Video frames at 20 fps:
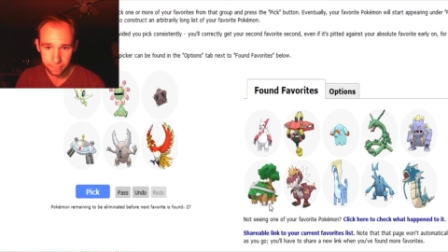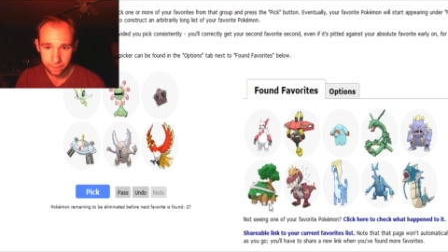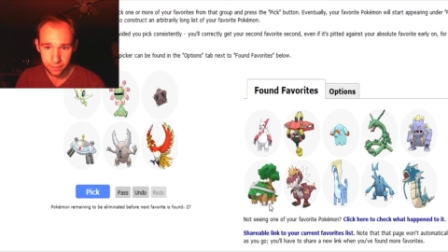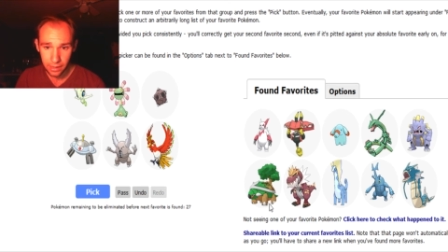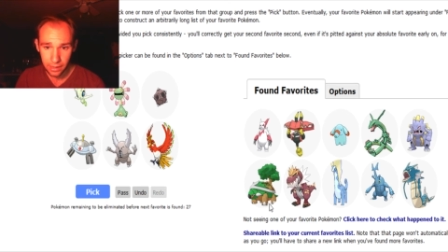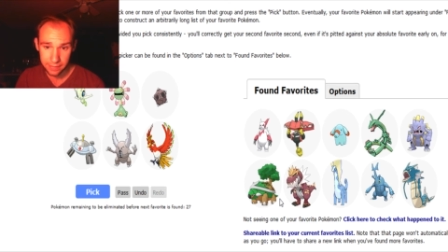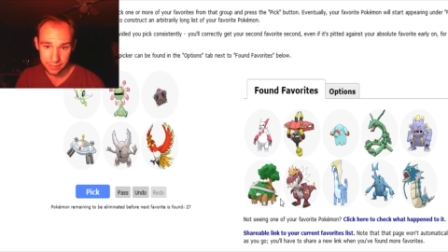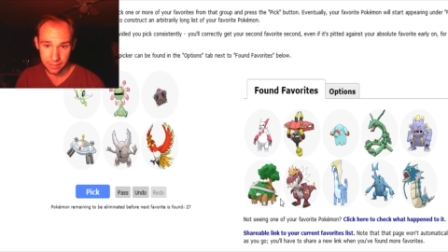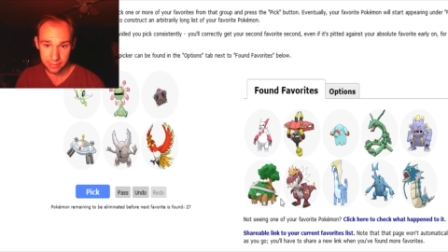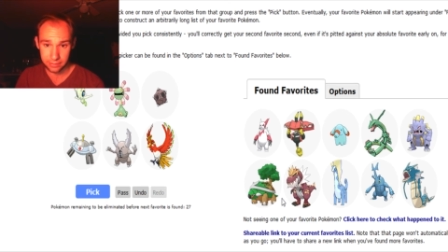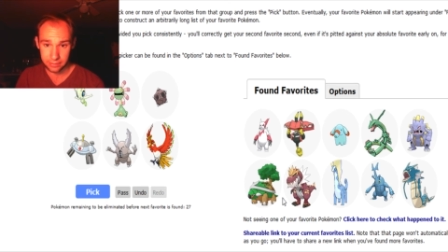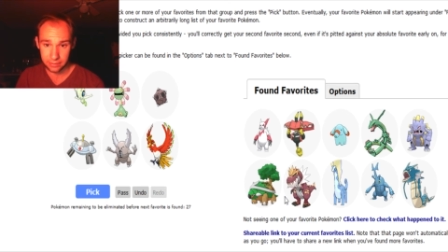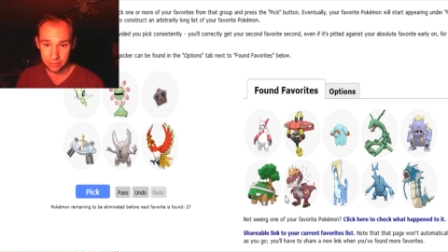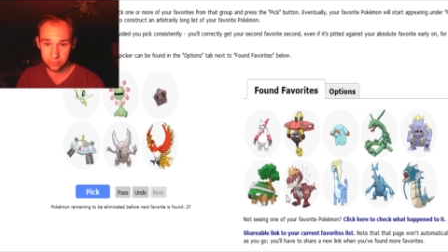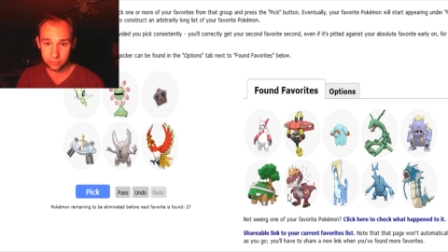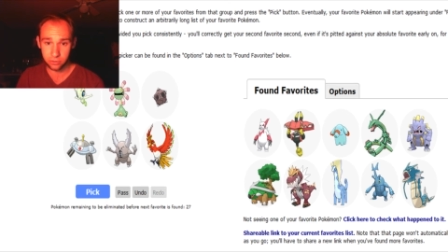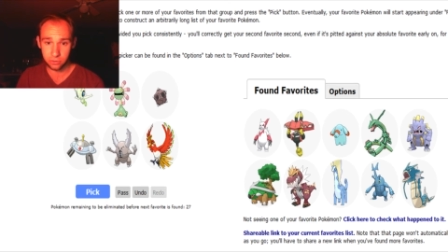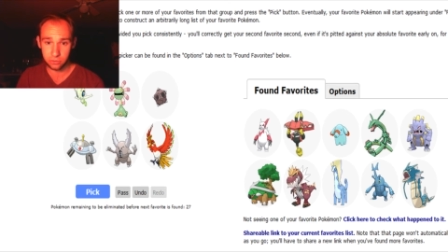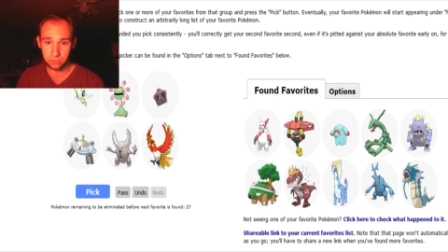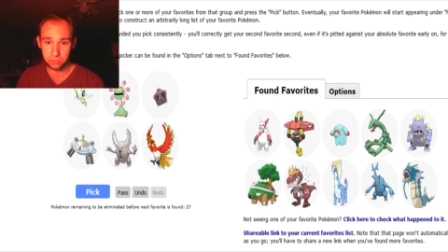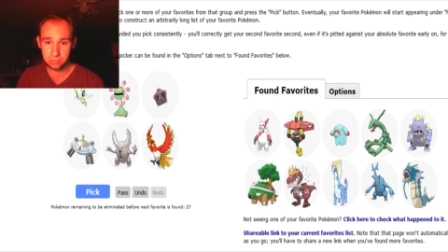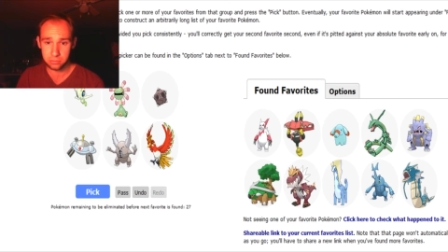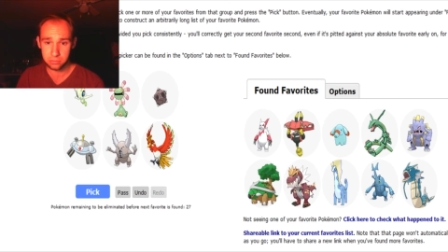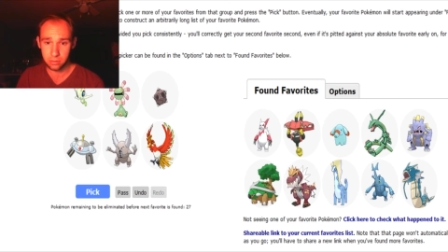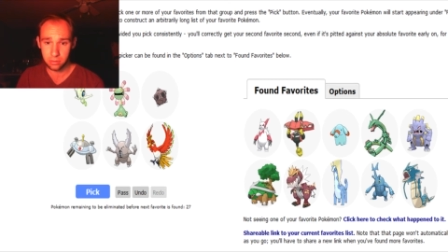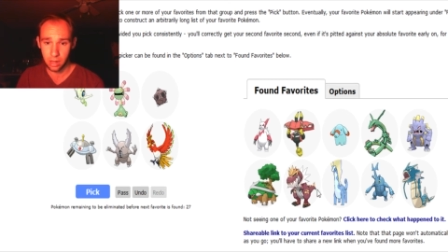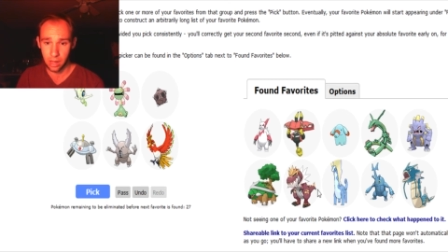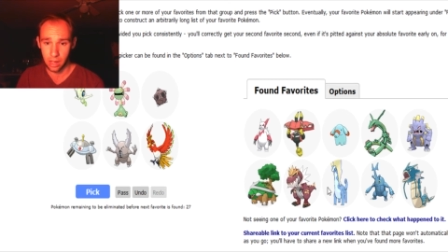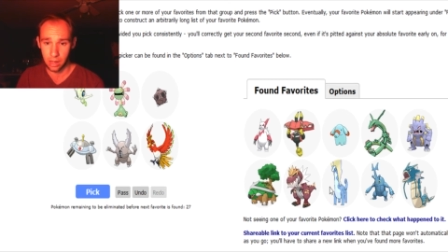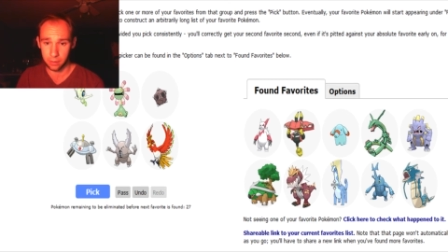and then these two
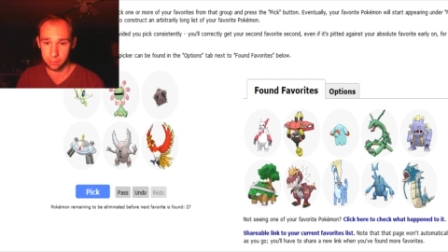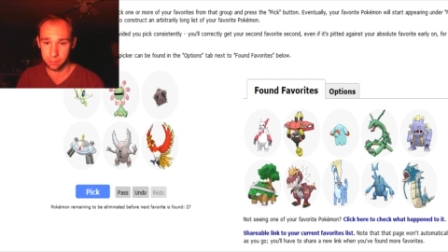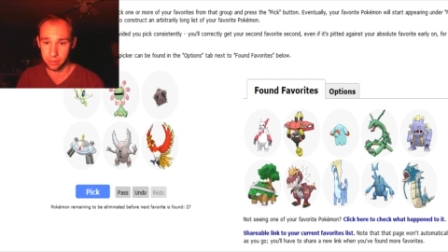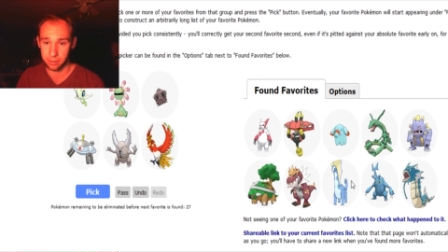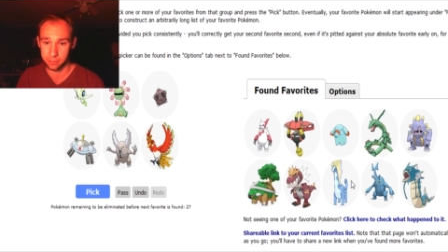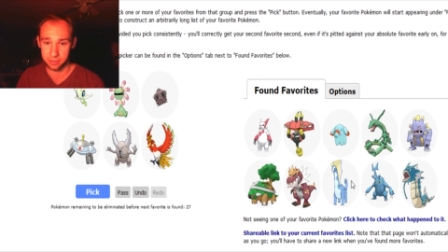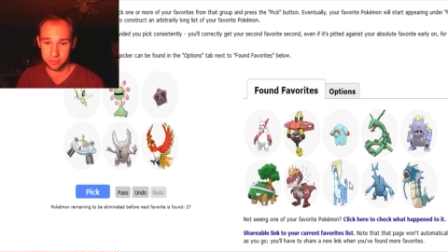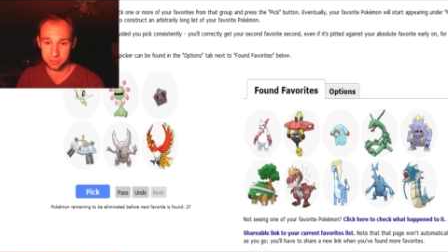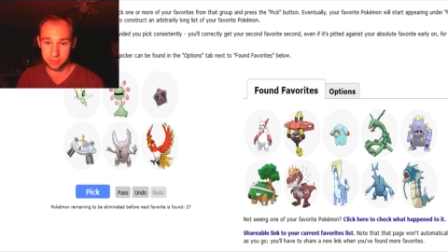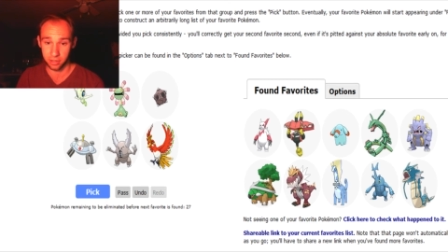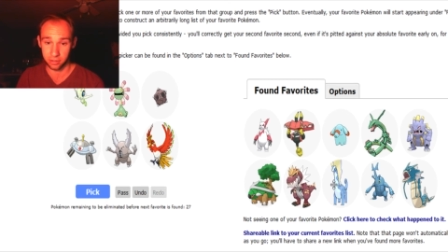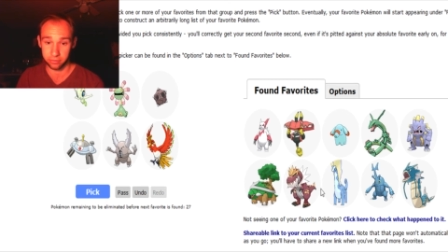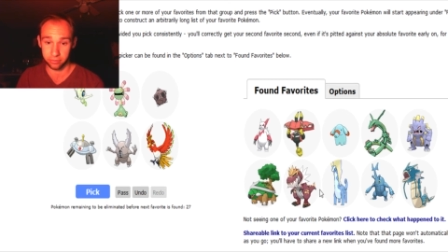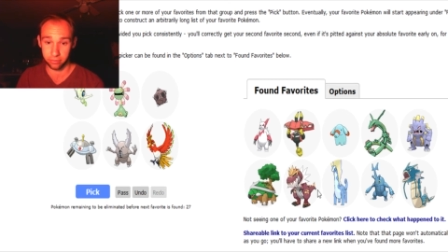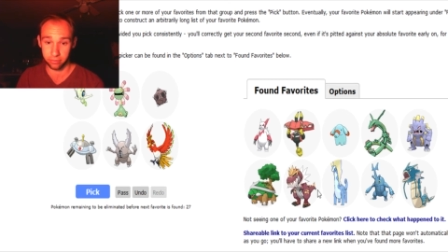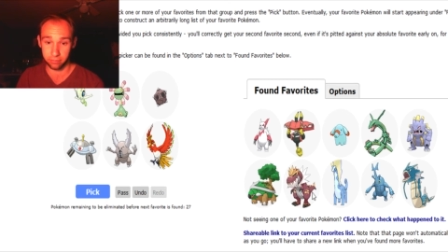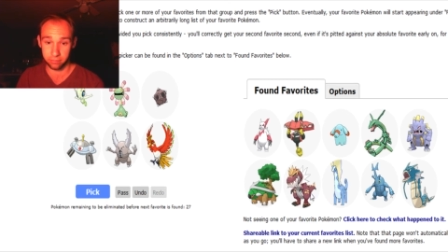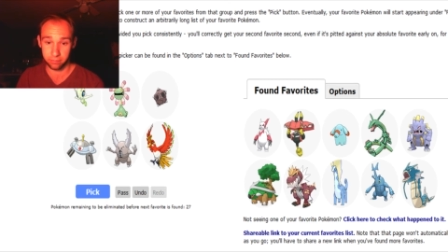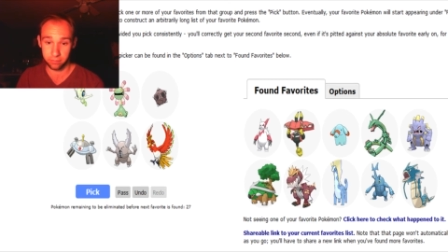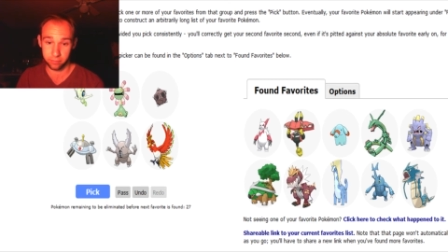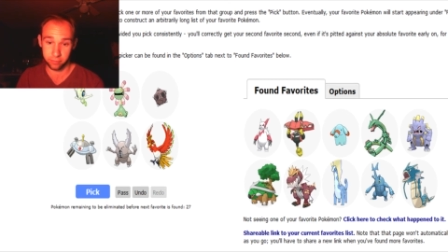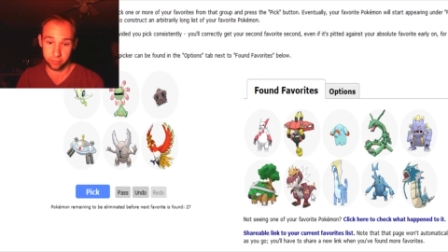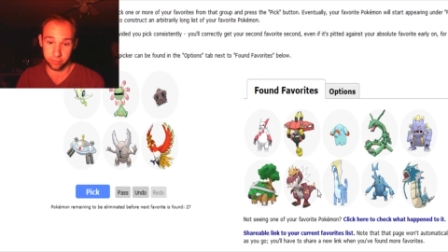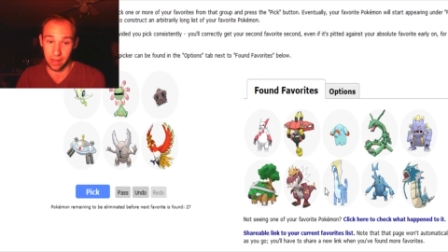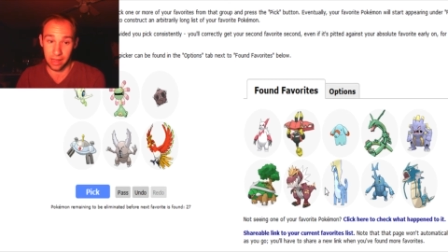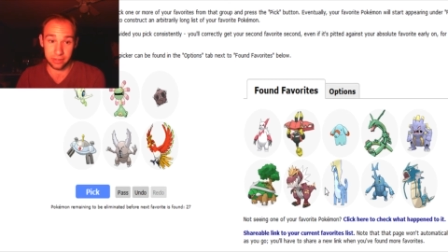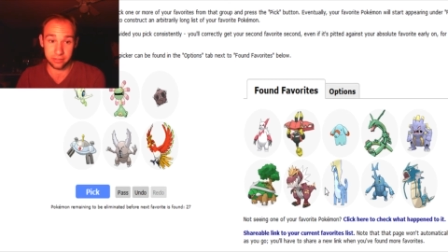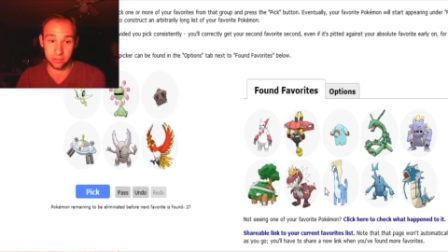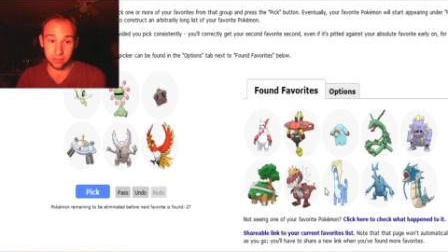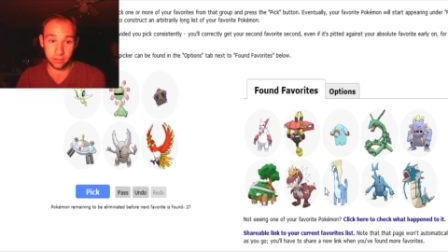are uh, pretty much just
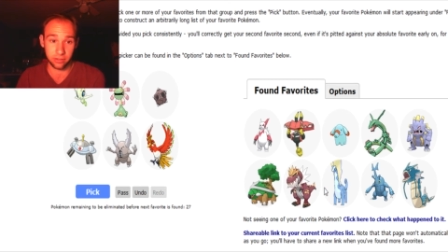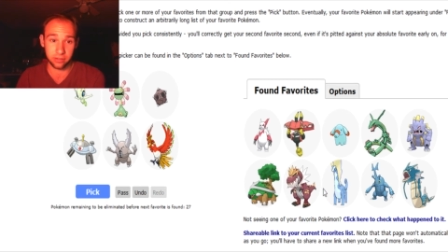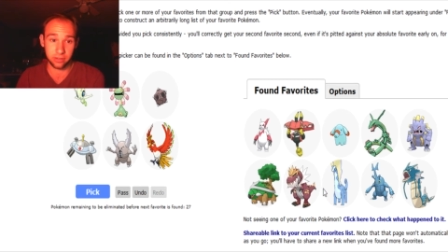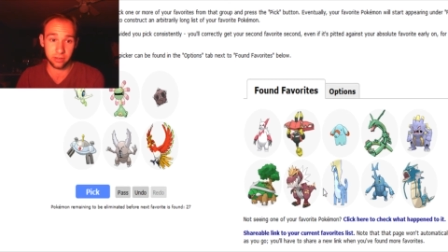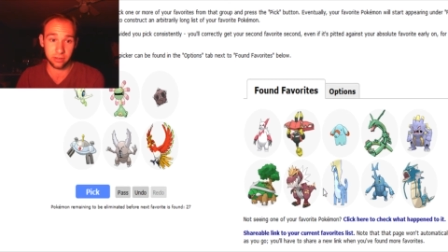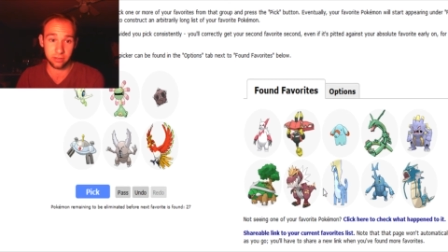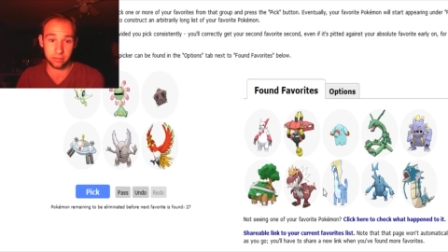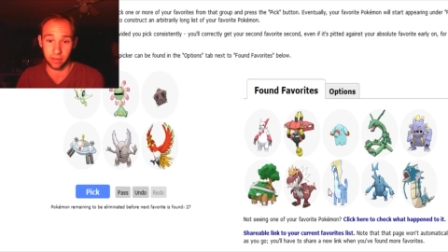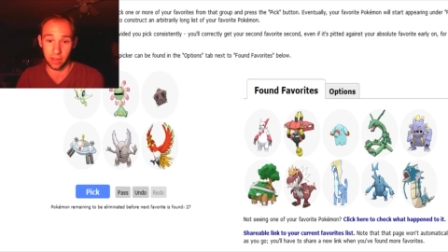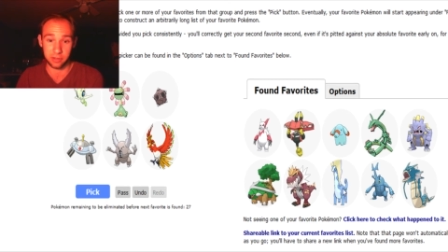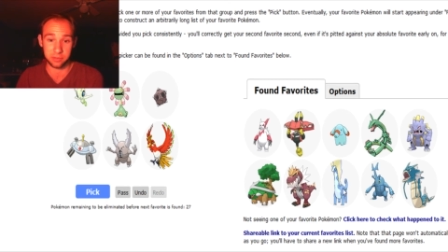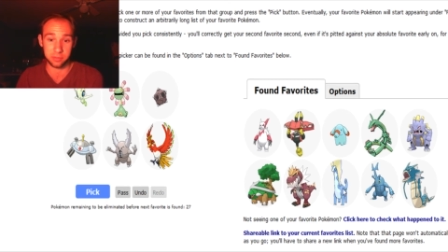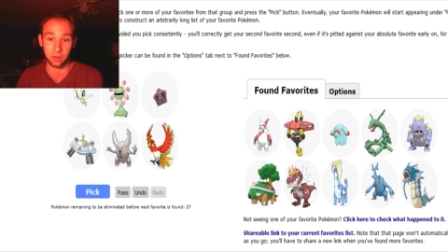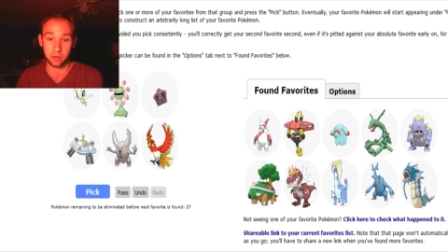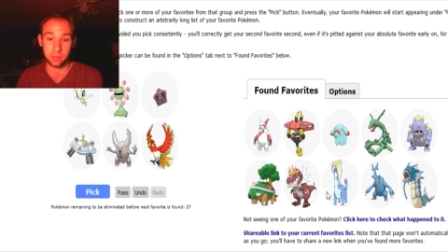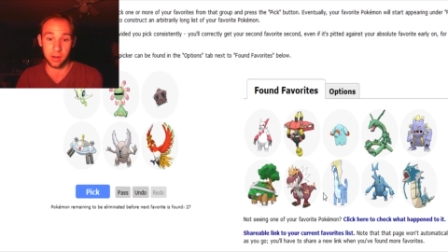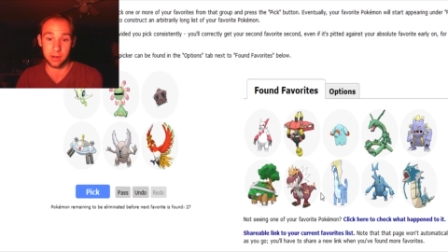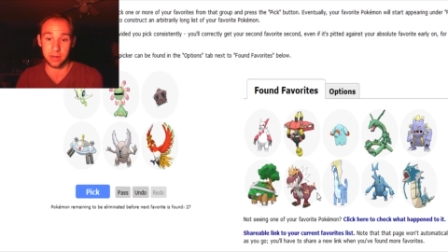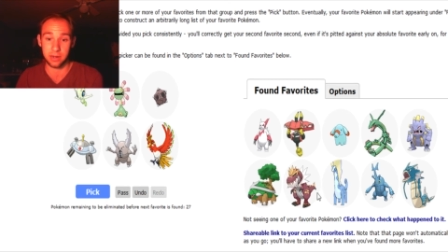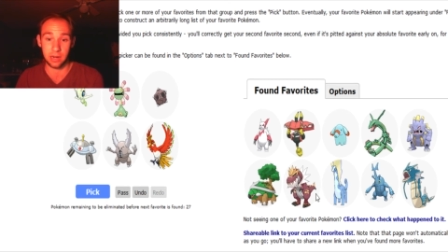fossils, fossil Pokemon, and I